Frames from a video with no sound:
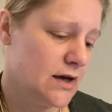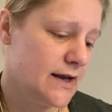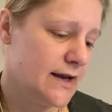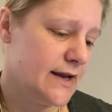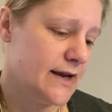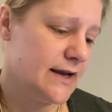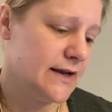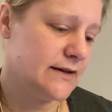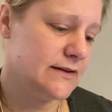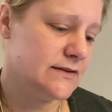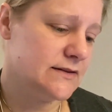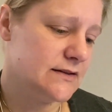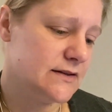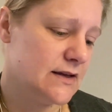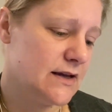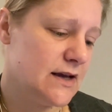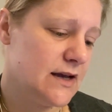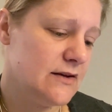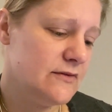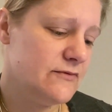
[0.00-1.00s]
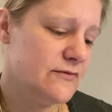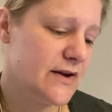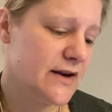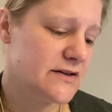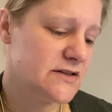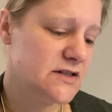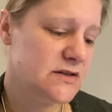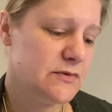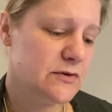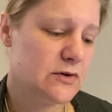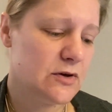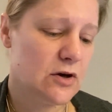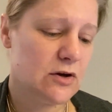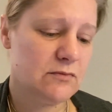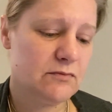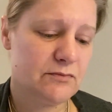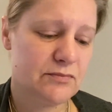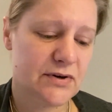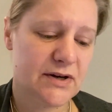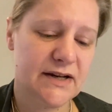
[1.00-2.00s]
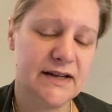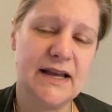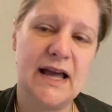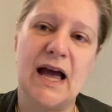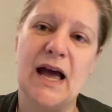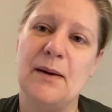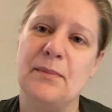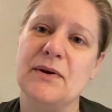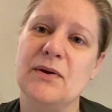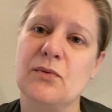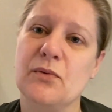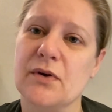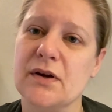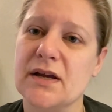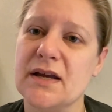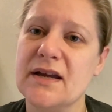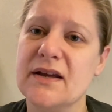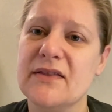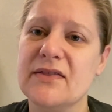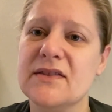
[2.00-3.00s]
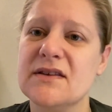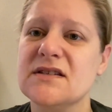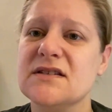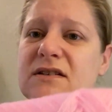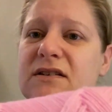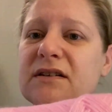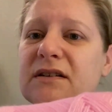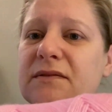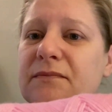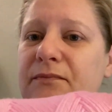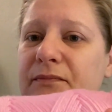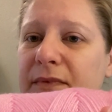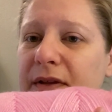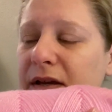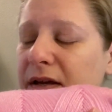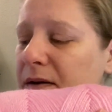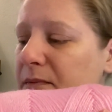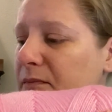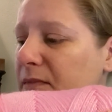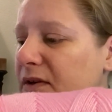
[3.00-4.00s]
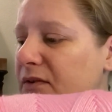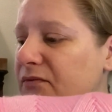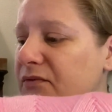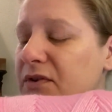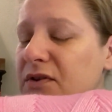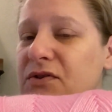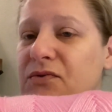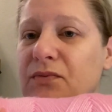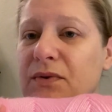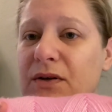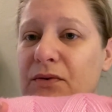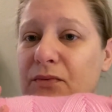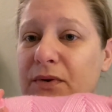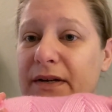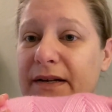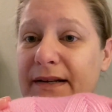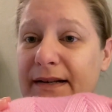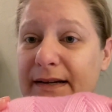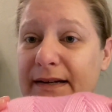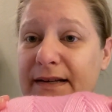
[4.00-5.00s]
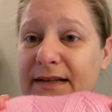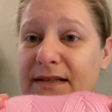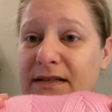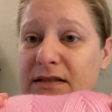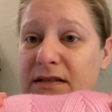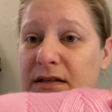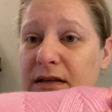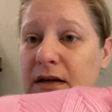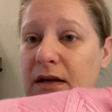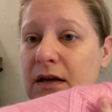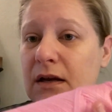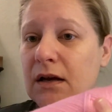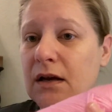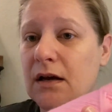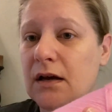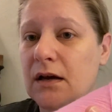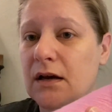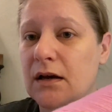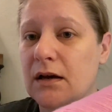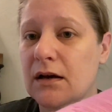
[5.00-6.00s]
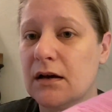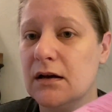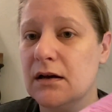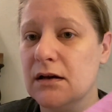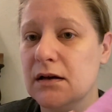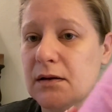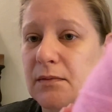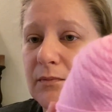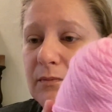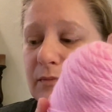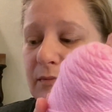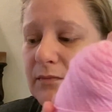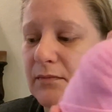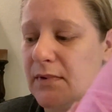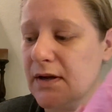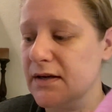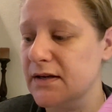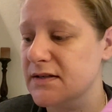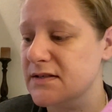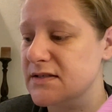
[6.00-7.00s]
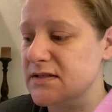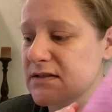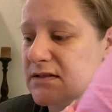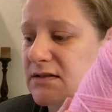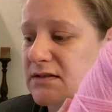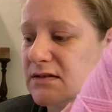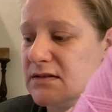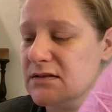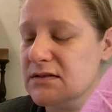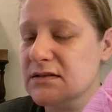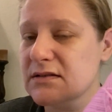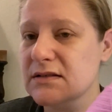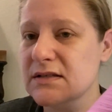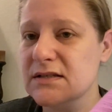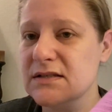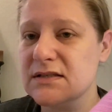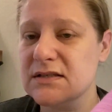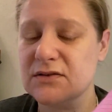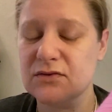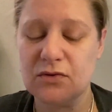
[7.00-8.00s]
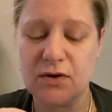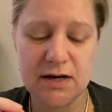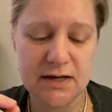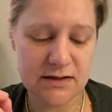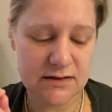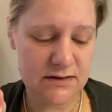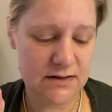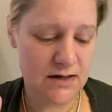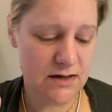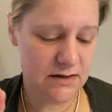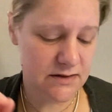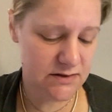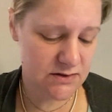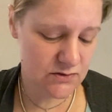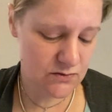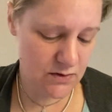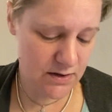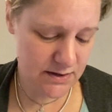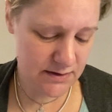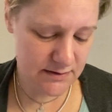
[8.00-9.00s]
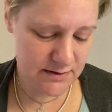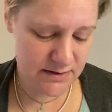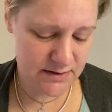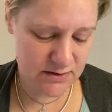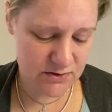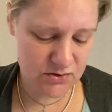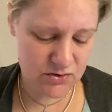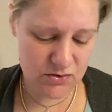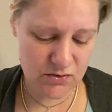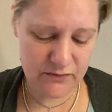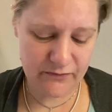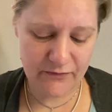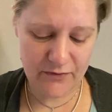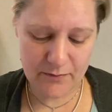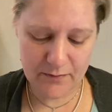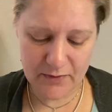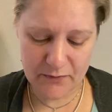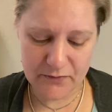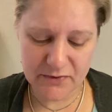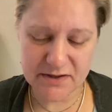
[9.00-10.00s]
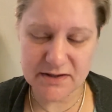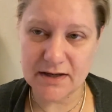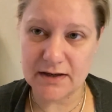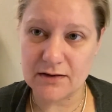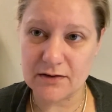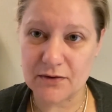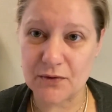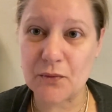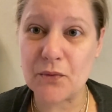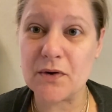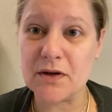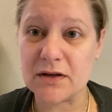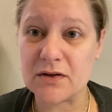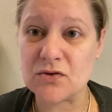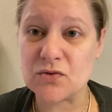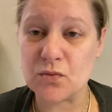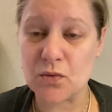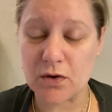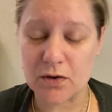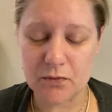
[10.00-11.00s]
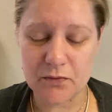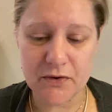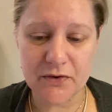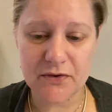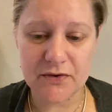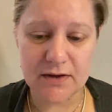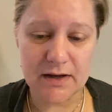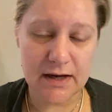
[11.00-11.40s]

And I've actually become pretty happy working in this yarn. It feels really, really nice. And it's quite nice and soft from a recycled acrylic to work with.